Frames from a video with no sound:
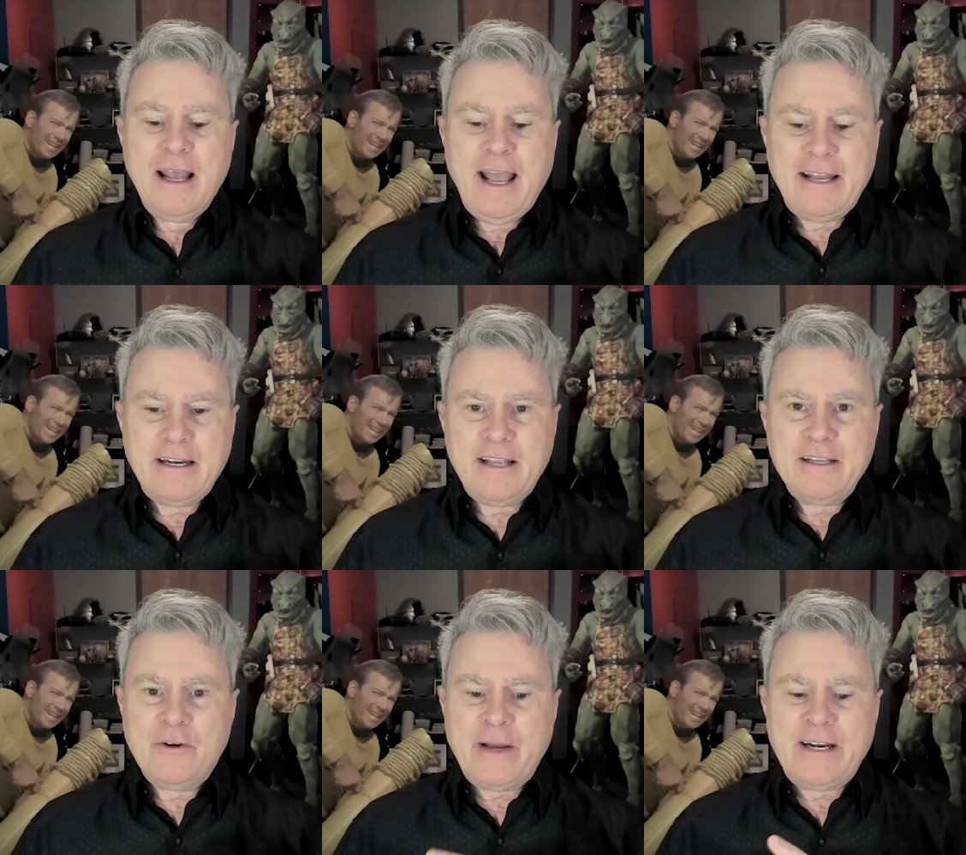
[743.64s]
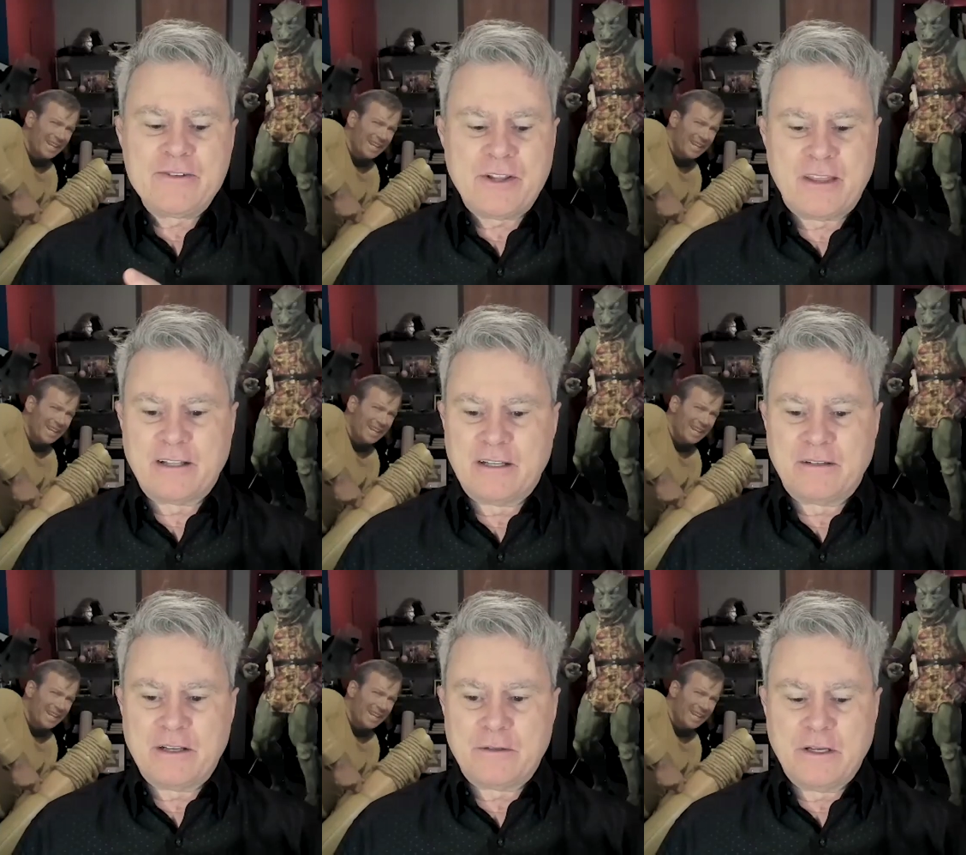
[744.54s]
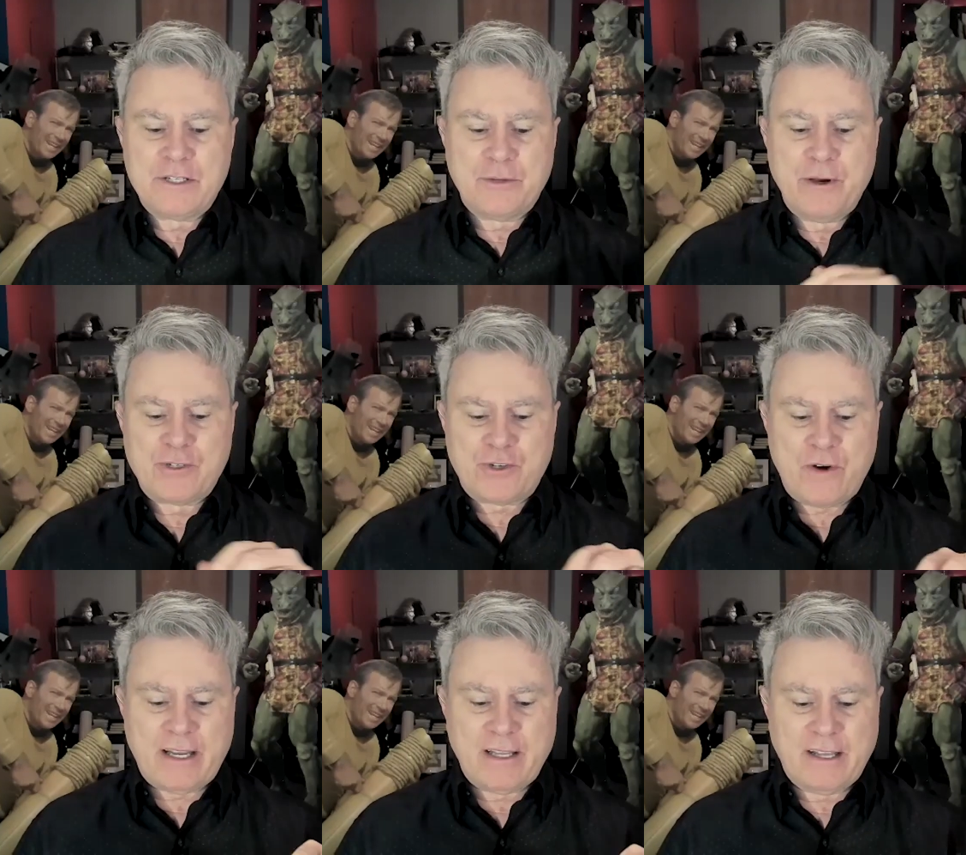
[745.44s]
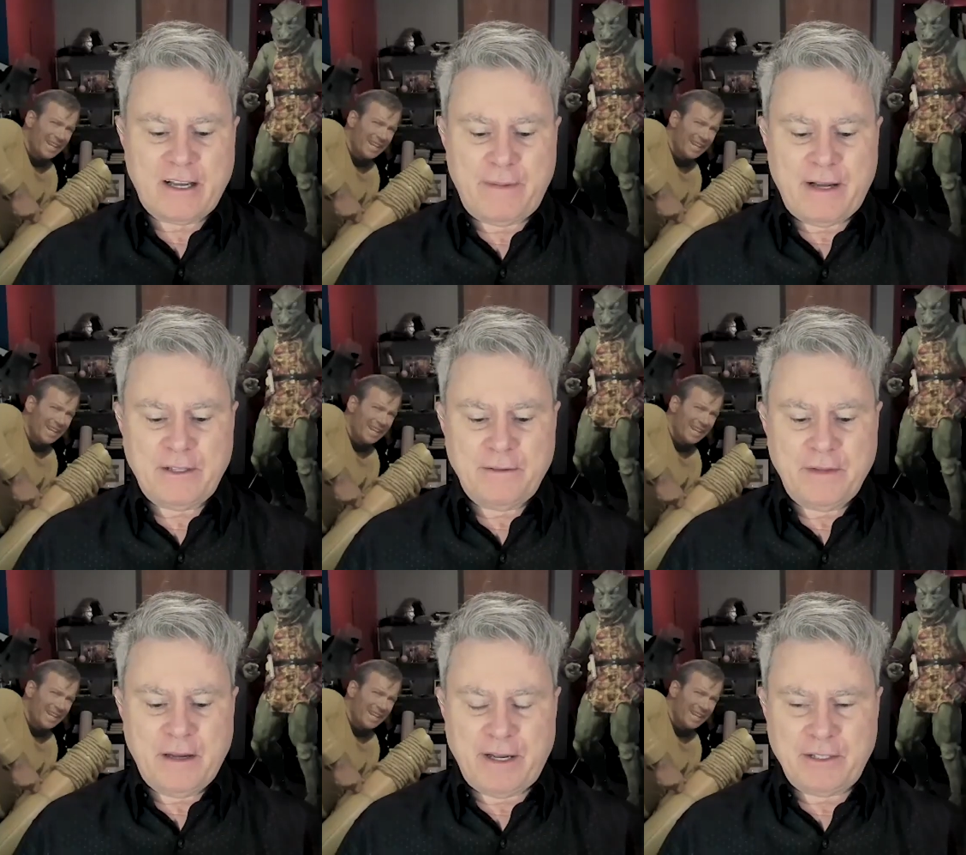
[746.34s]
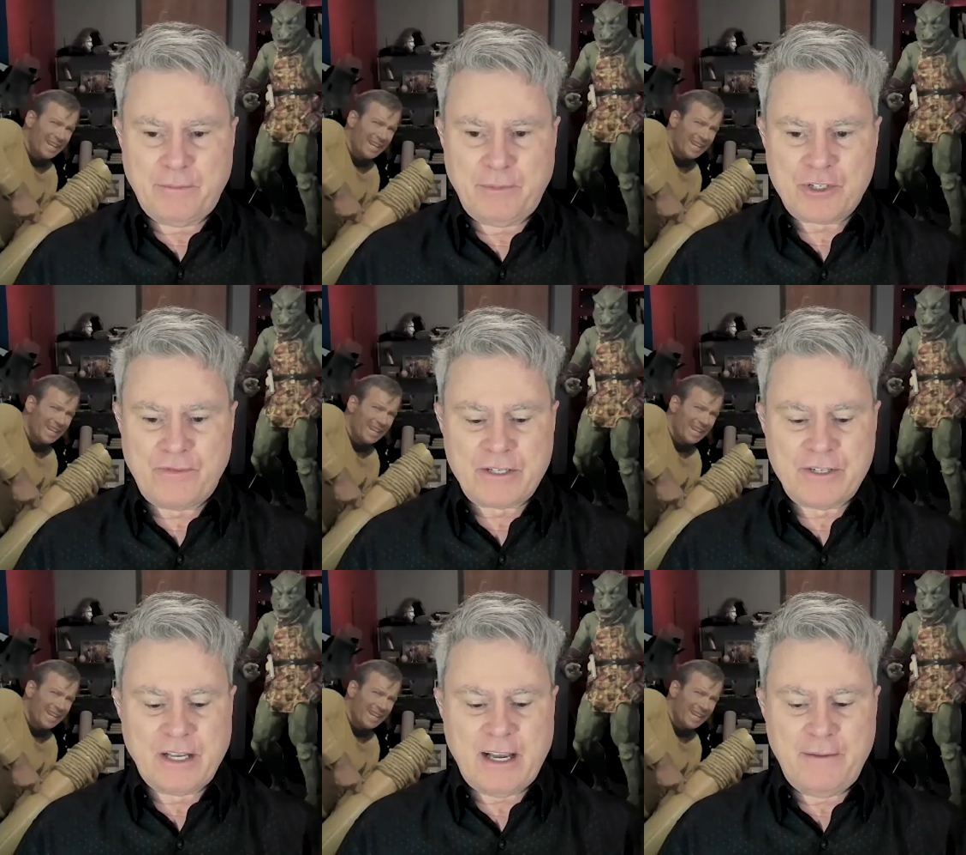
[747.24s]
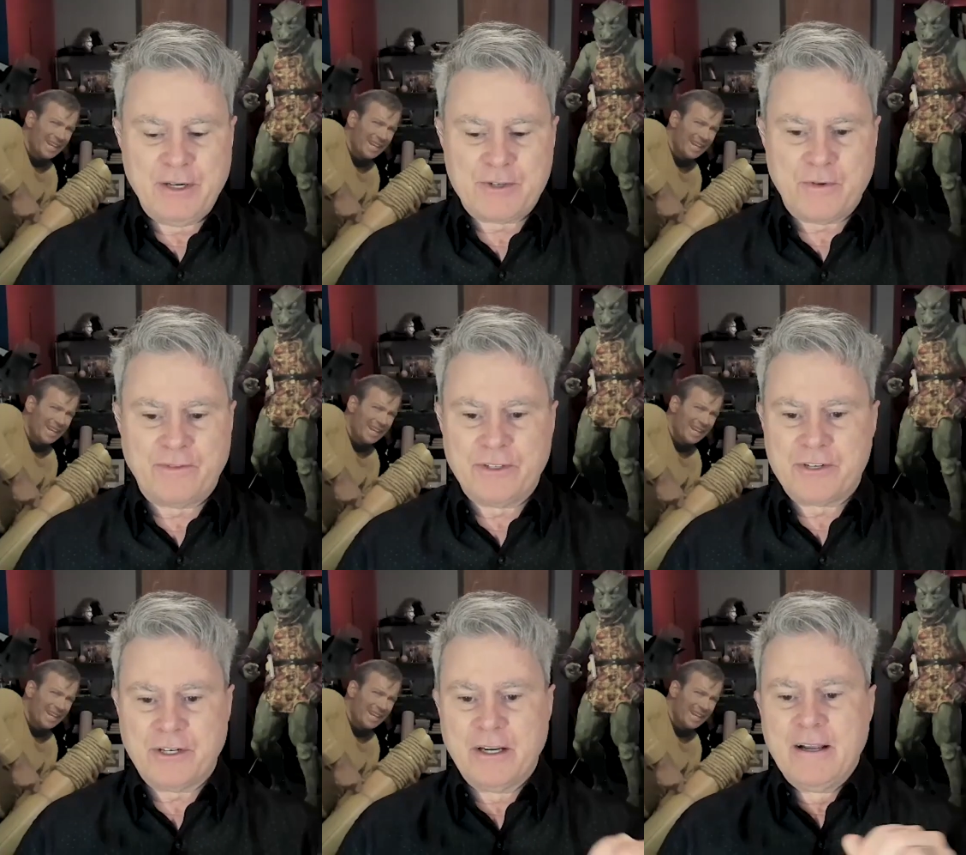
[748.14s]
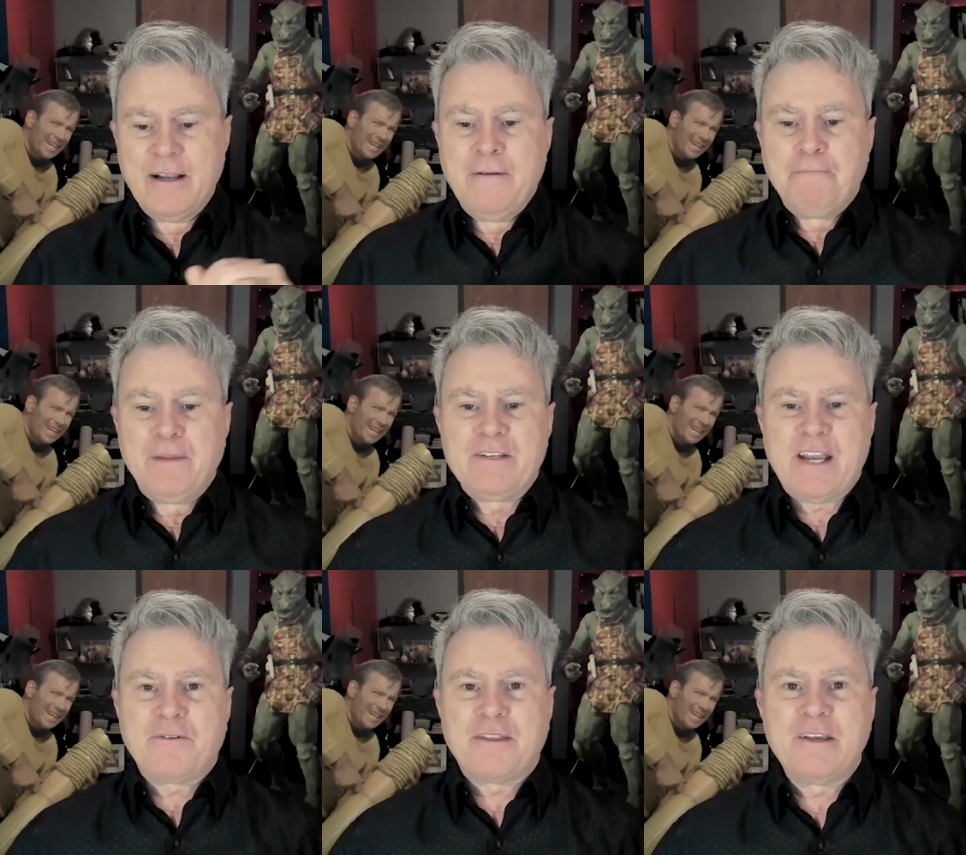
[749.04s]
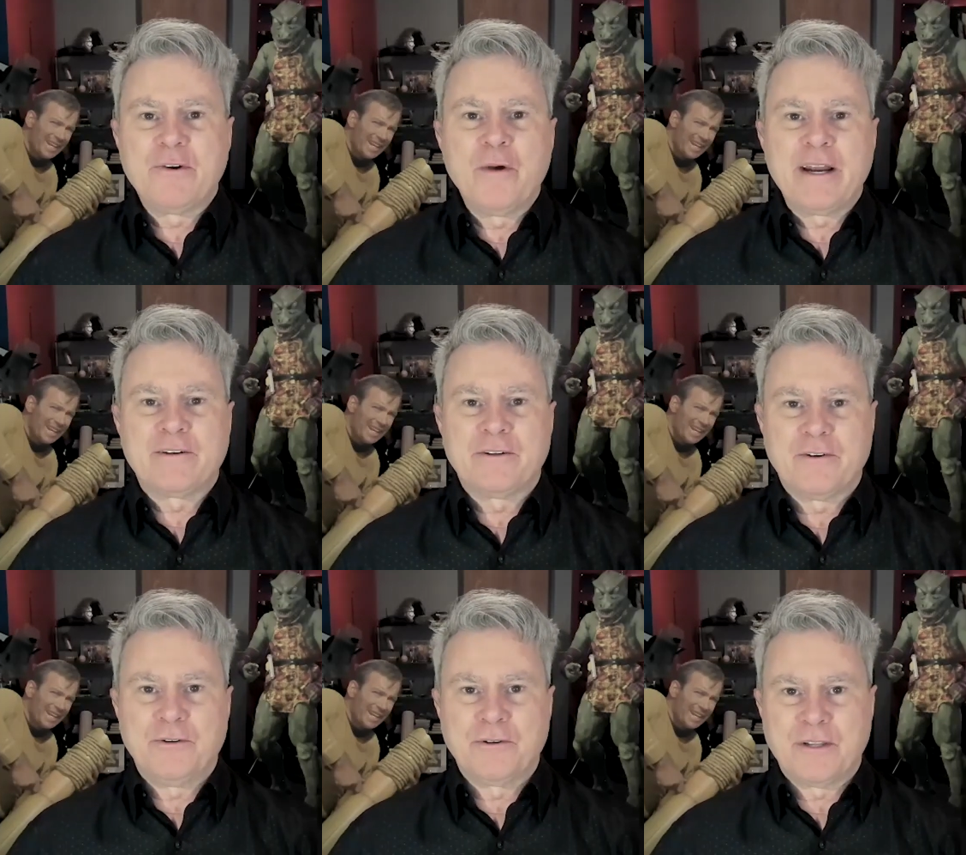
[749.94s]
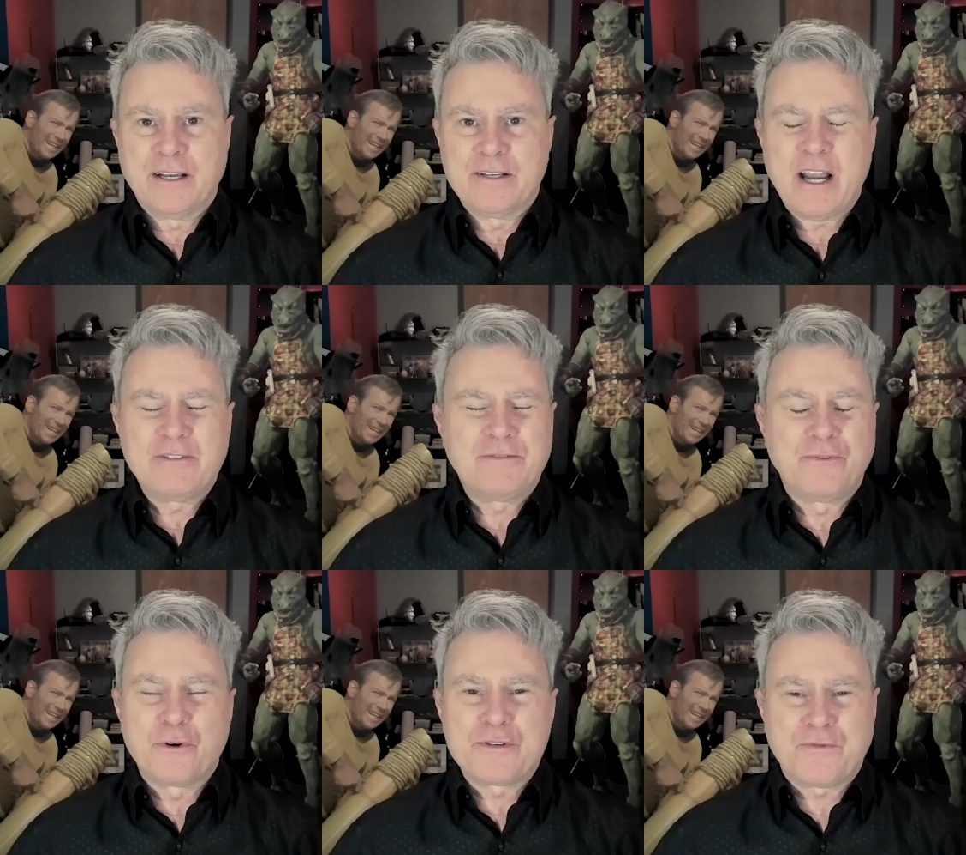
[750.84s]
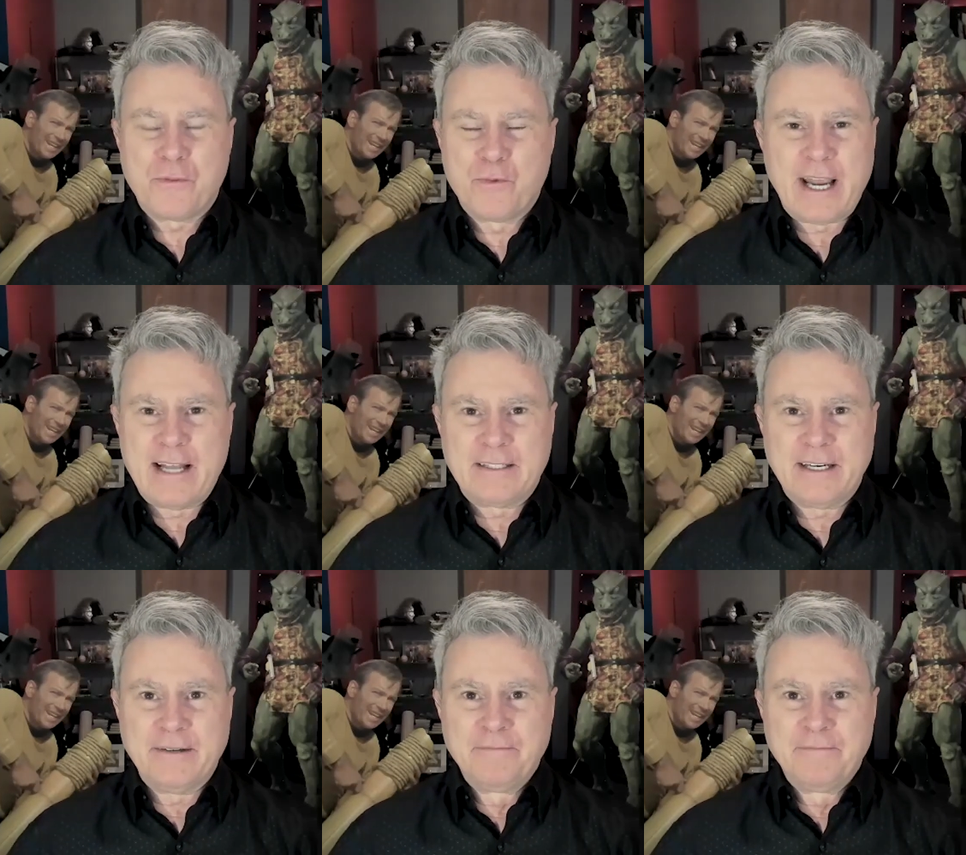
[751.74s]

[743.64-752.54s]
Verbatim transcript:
Speaker 1: And you know what, here's the thing that is the most striking thing about the Bolsheviks and the communist revolution is how theoretical the whole thing is, how divorced from reality.